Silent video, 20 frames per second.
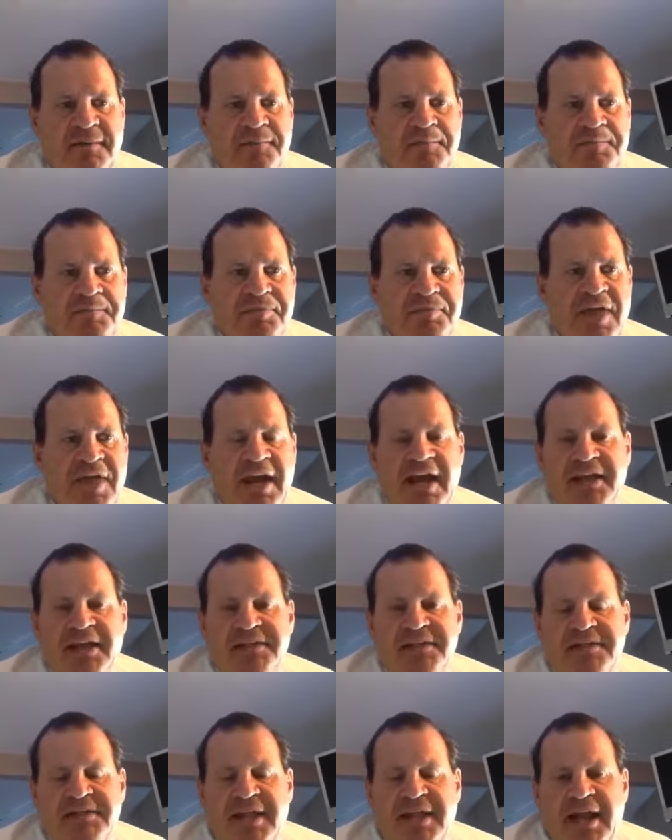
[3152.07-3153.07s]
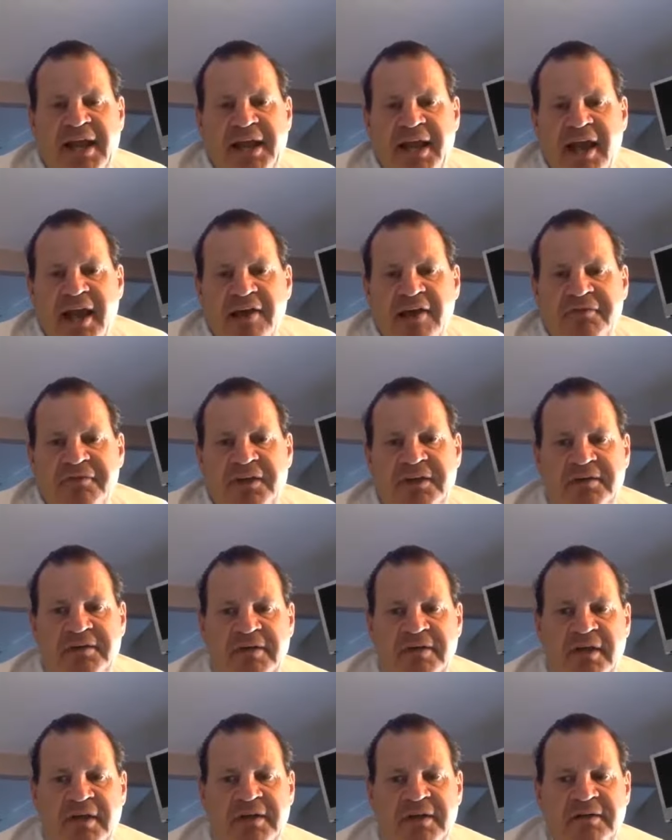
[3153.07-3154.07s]
that I have. And
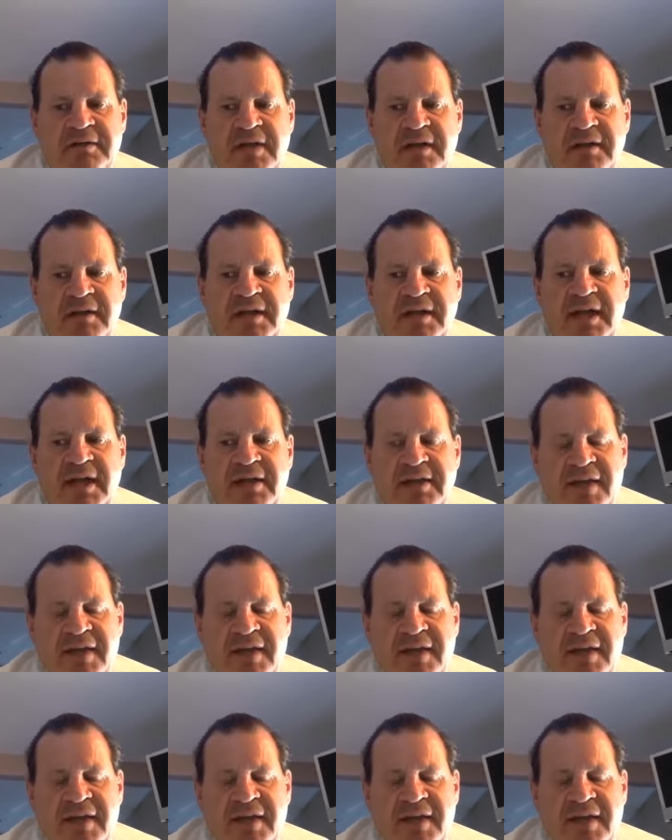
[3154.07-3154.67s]
again,